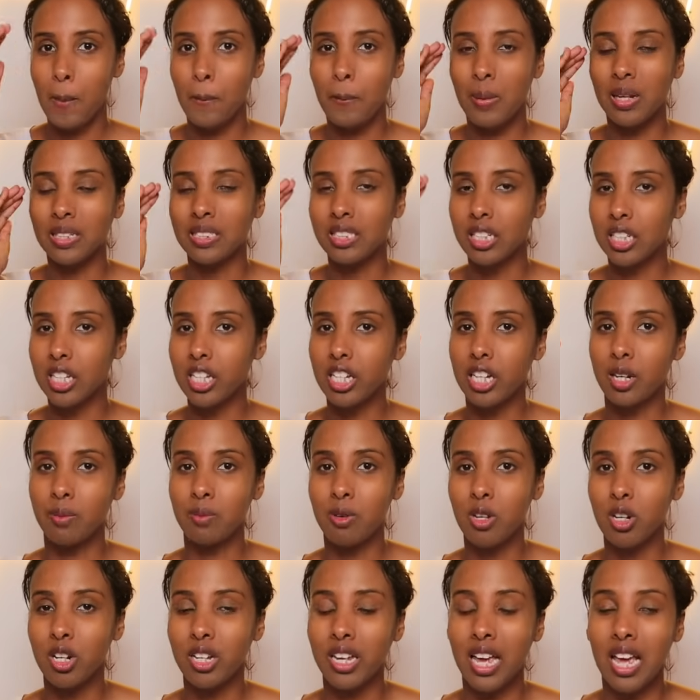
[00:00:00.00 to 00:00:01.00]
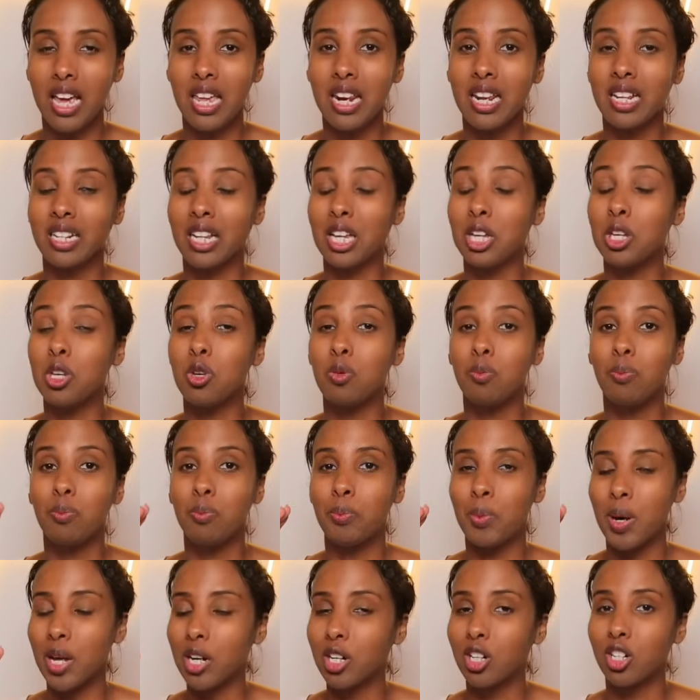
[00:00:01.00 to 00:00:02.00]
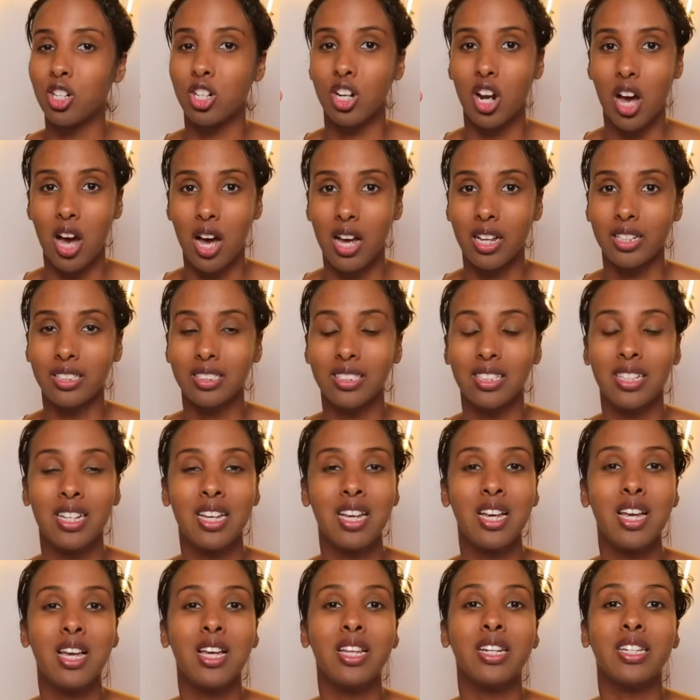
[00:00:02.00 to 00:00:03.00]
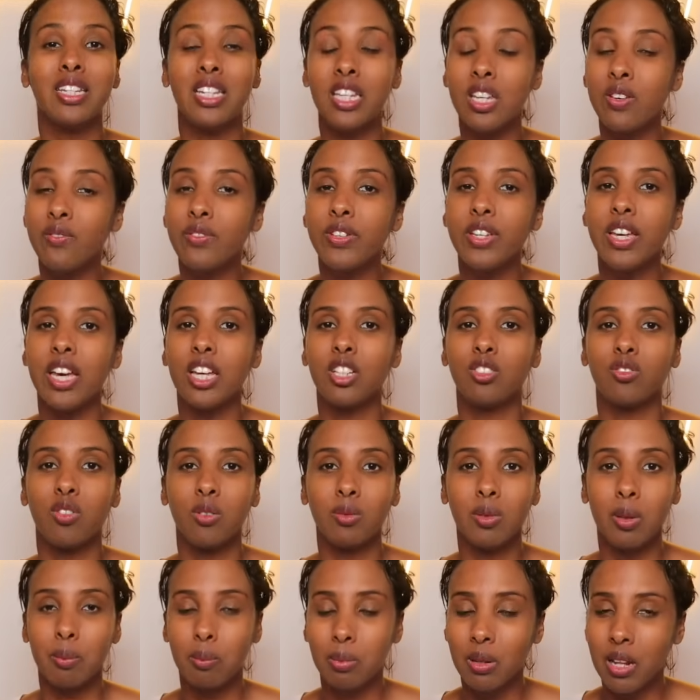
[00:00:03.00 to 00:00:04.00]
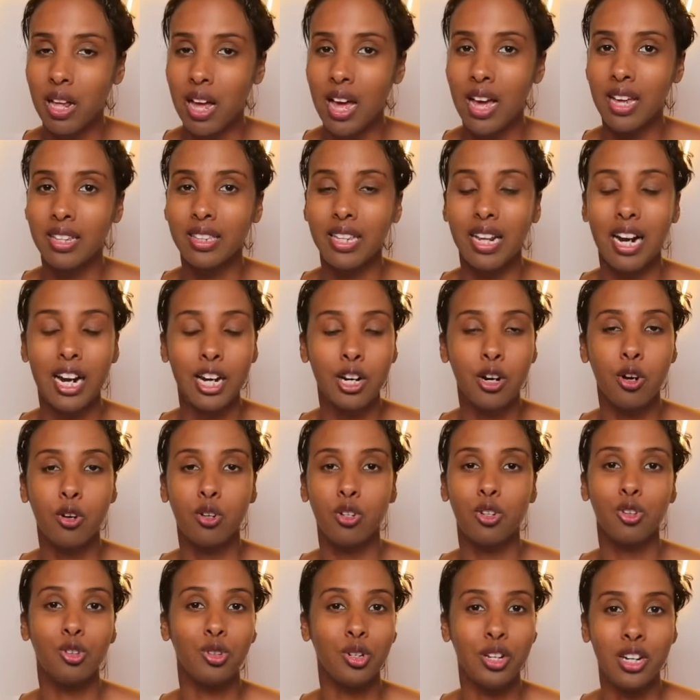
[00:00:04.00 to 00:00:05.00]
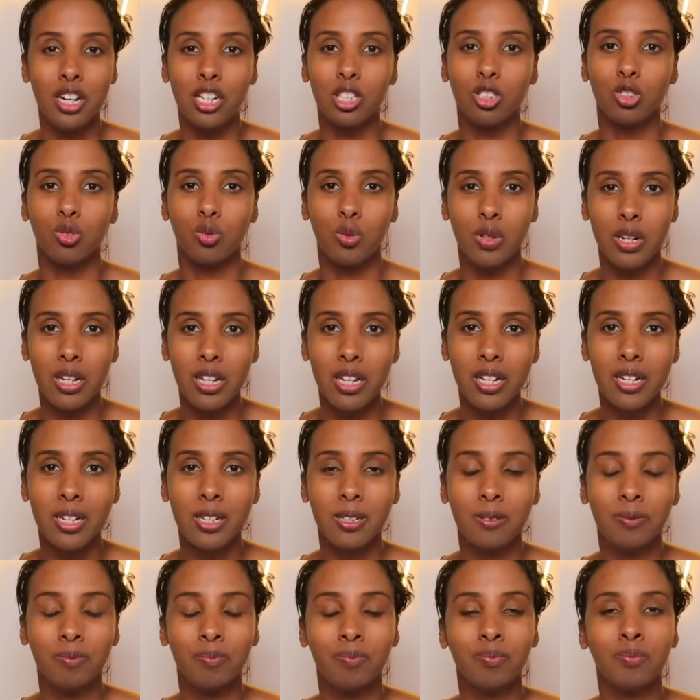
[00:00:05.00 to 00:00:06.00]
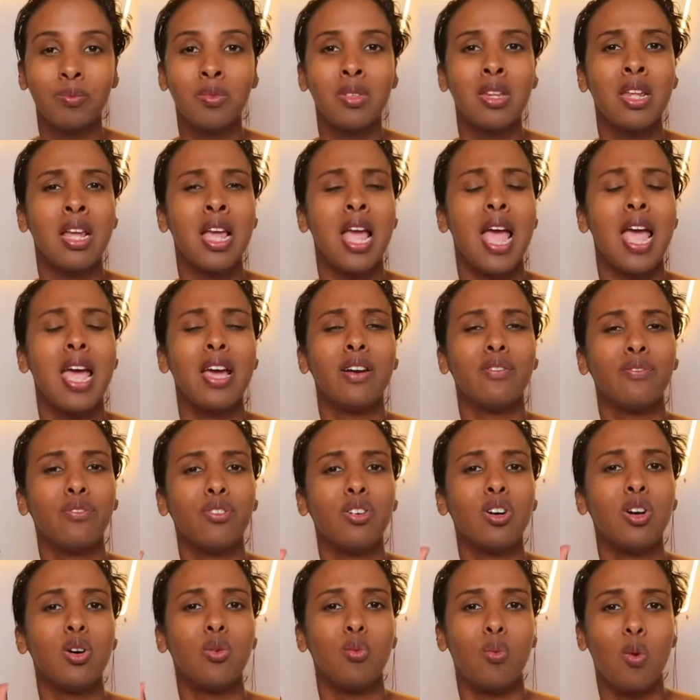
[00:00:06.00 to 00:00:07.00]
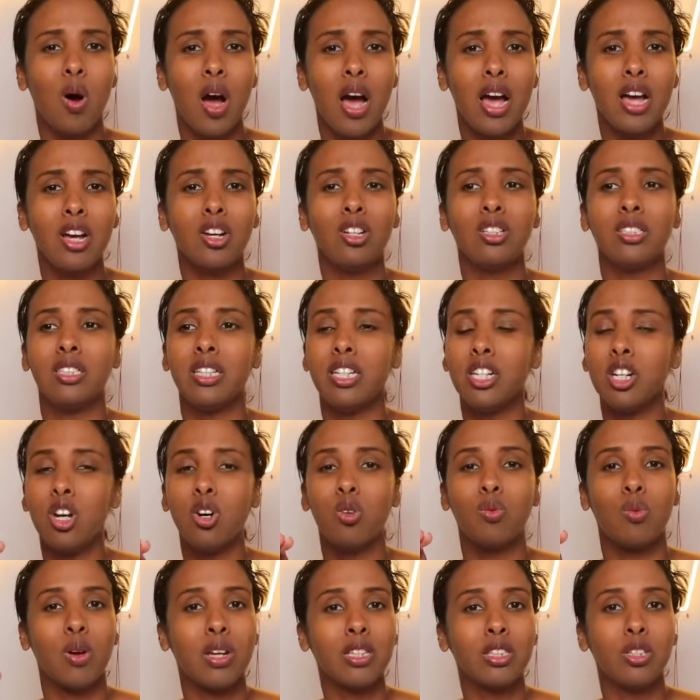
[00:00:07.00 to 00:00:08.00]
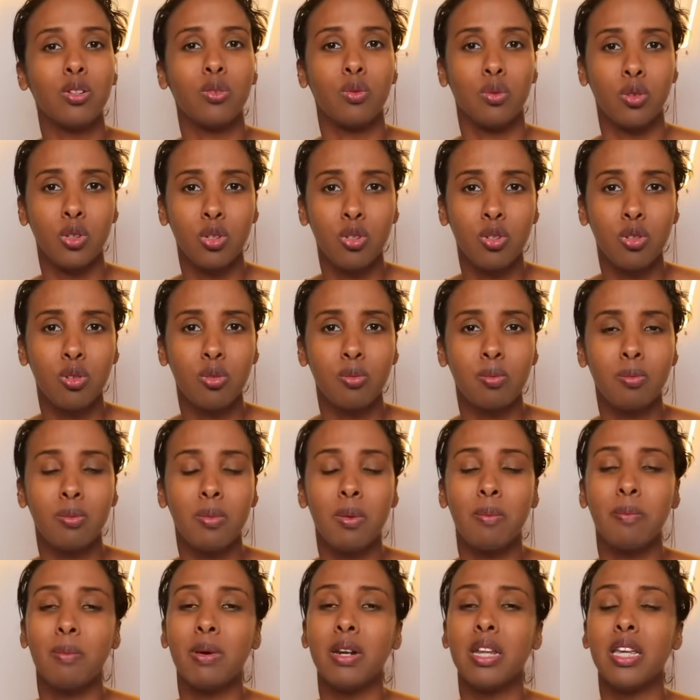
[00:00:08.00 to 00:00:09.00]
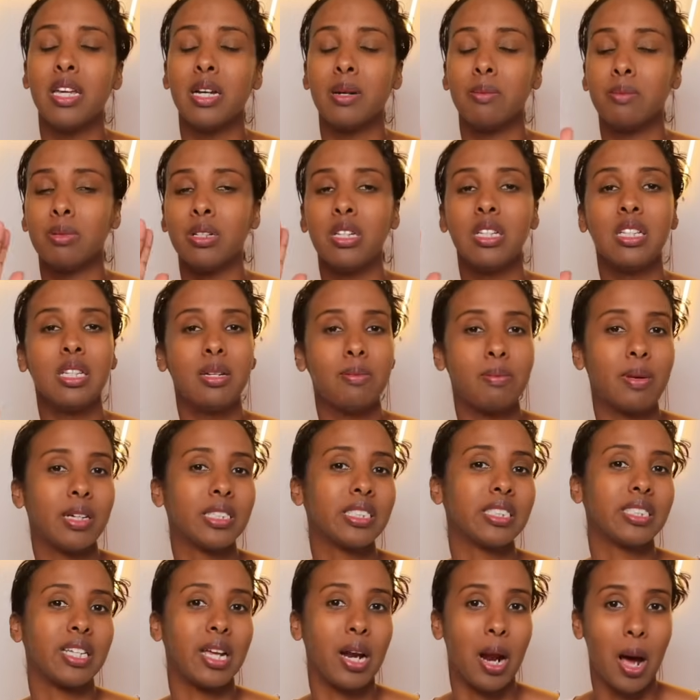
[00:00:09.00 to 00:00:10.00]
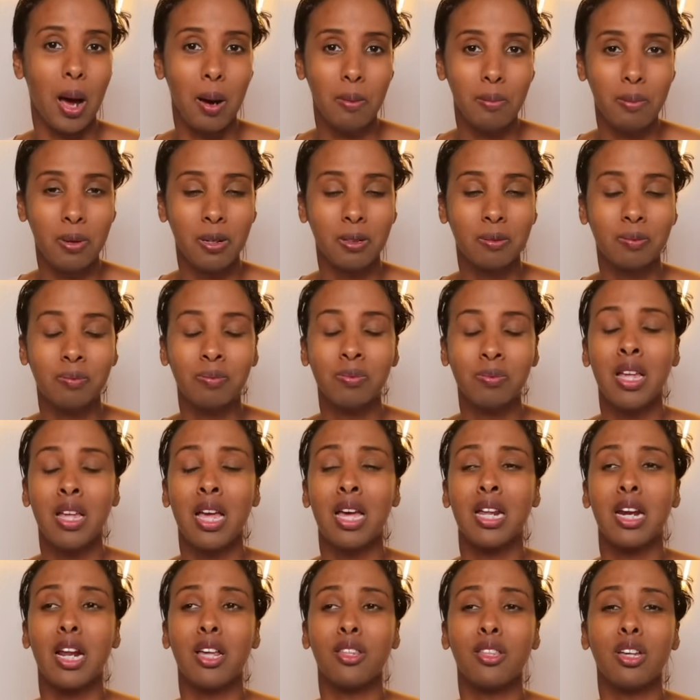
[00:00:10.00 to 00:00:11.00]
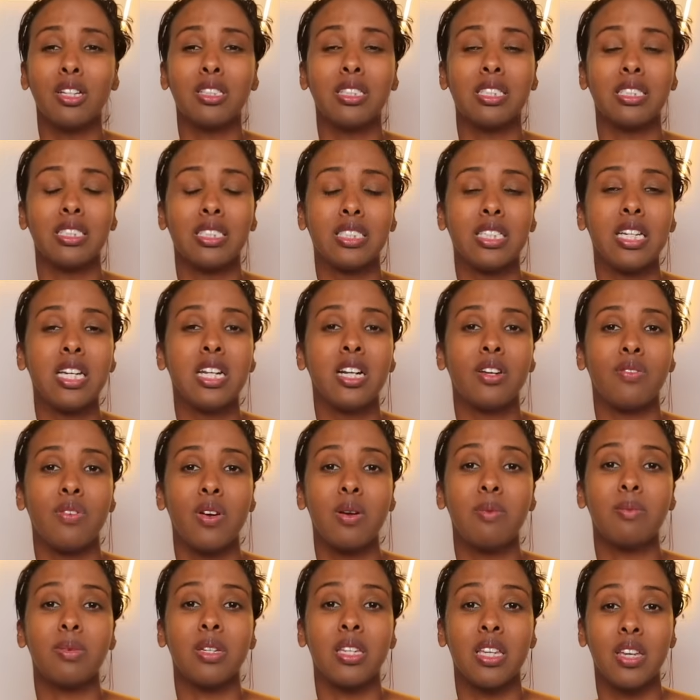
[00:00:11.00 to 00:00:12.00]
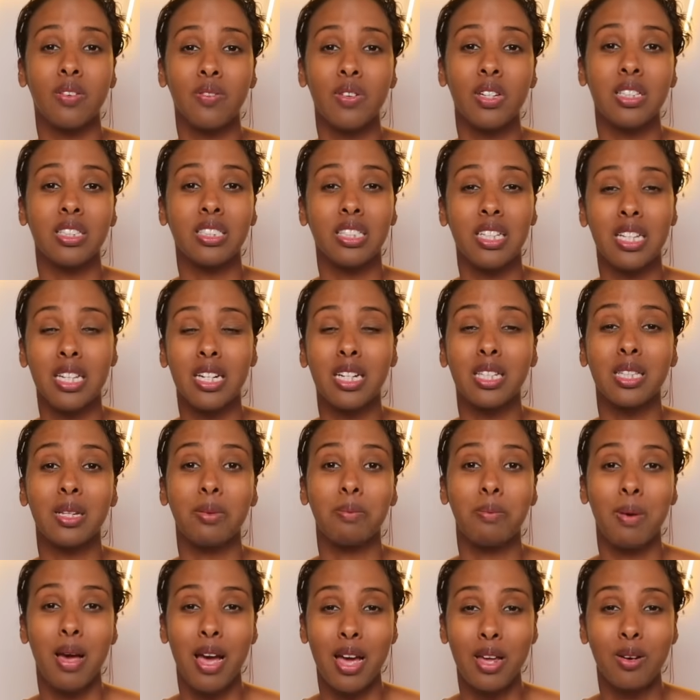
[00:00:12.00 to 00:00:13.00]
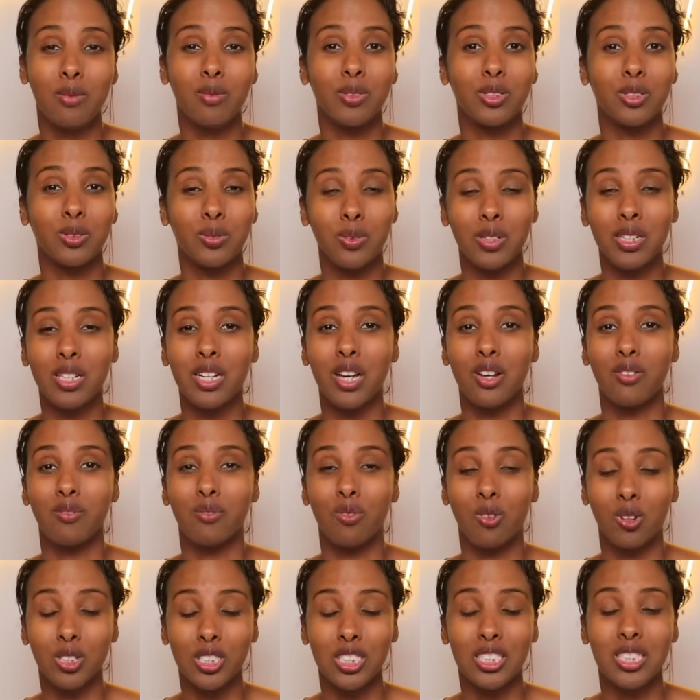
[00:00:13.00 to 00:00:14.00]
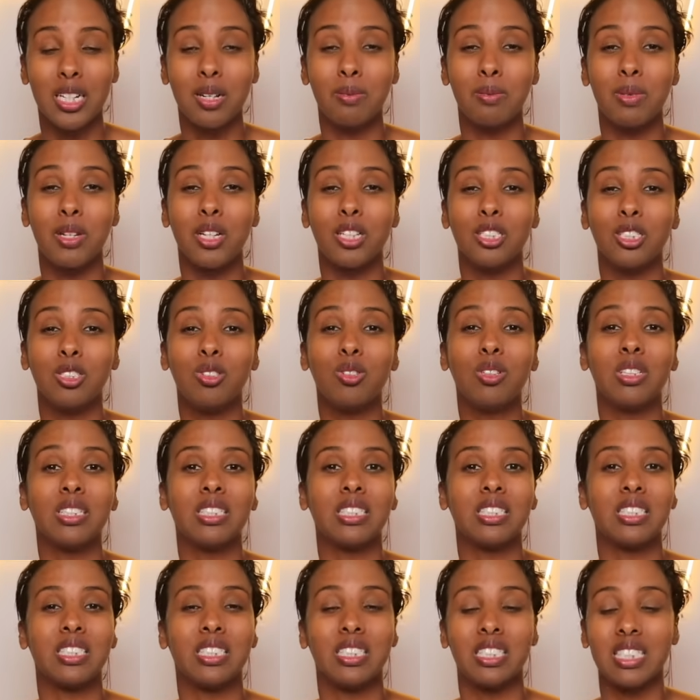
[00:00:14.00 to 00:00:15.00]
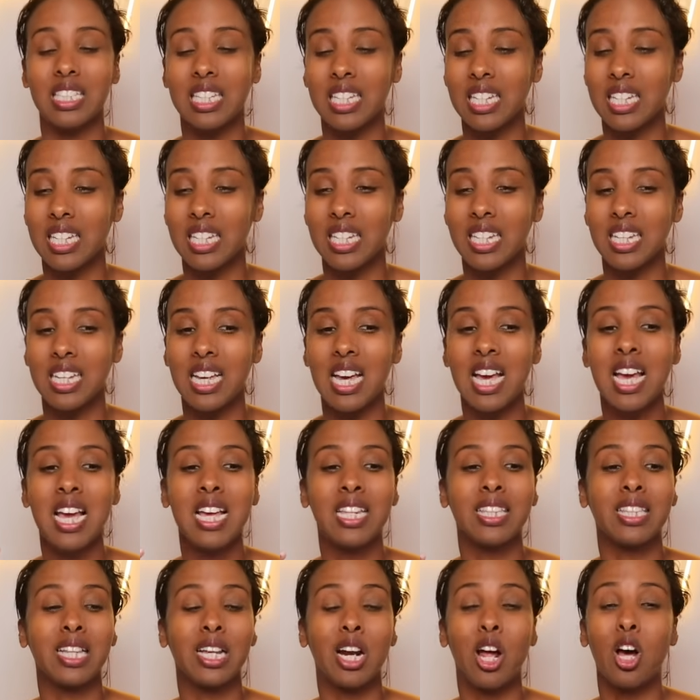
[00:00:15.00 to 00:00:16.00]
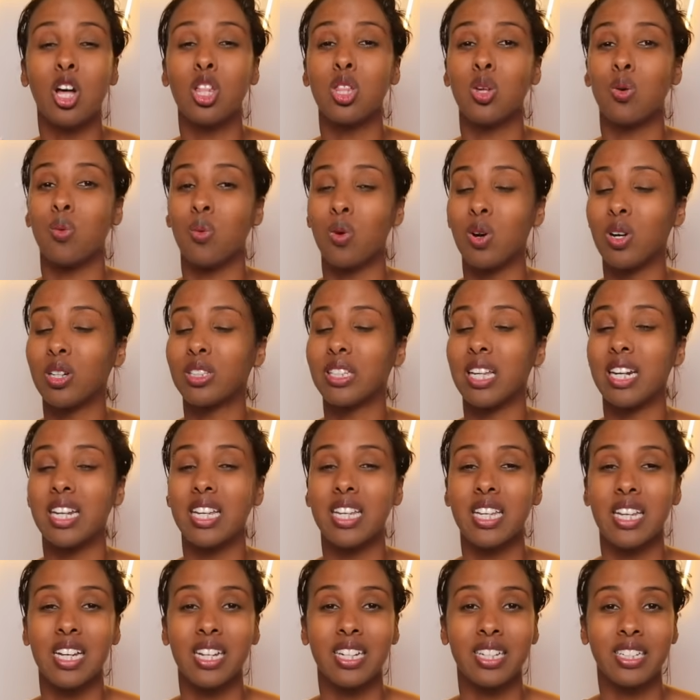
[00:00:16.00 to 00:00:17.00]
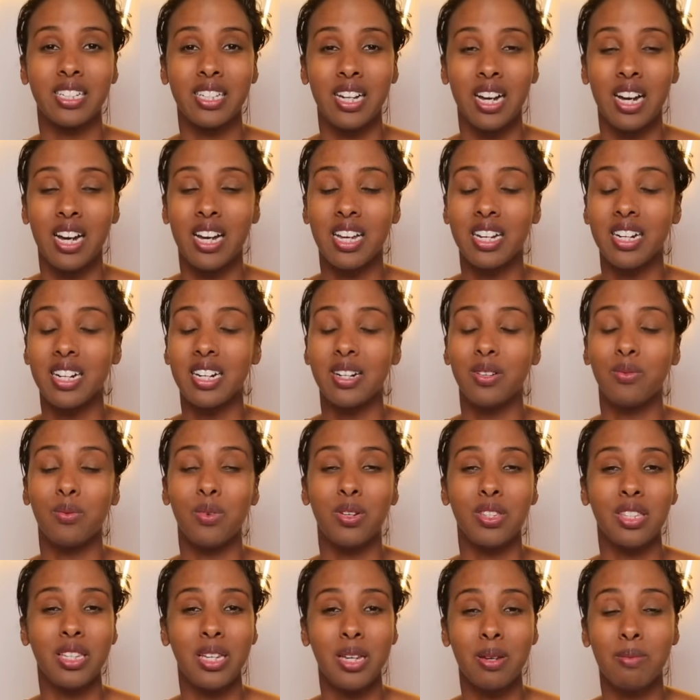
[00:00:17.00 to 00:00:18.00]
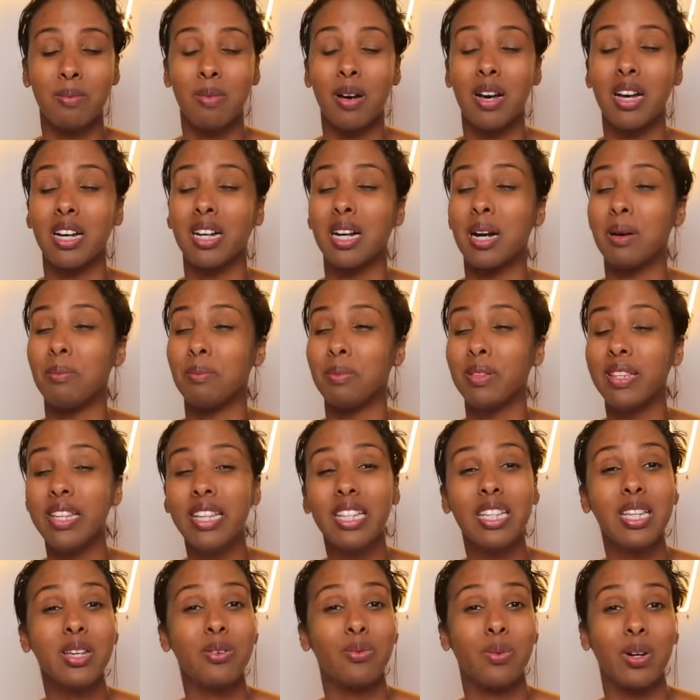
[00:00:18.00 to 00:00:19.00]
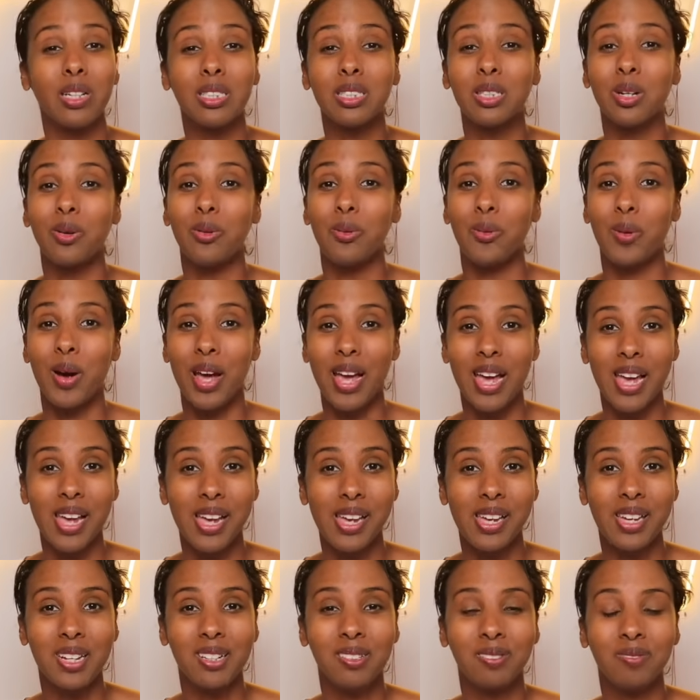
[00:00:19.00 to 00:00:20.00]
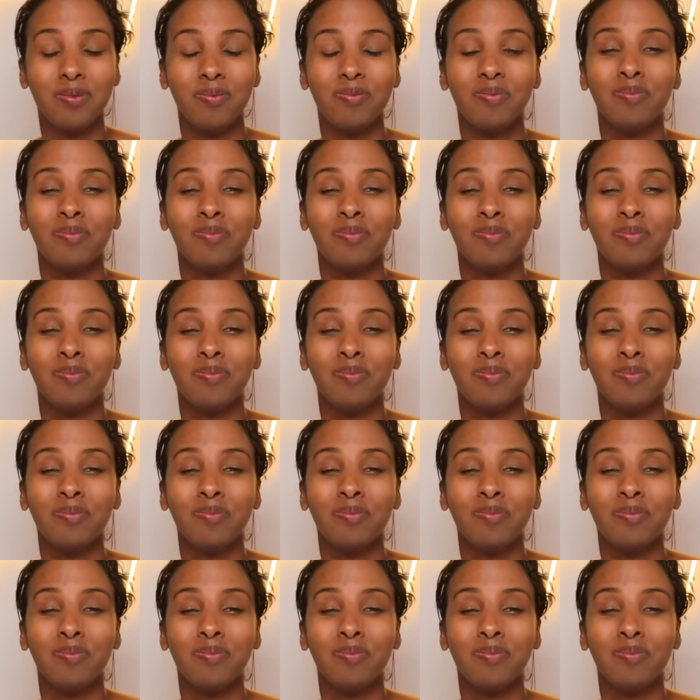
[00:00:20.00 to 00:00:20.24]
mentally communicating, like, you better not deviate from the plan that I know you didn't read. And for a while, Nino read the room, but he completely messed it up. And I thought the scene of him giving Tina the pen was really unfortunate because you could see that all the work that he had done with Imma completely went away.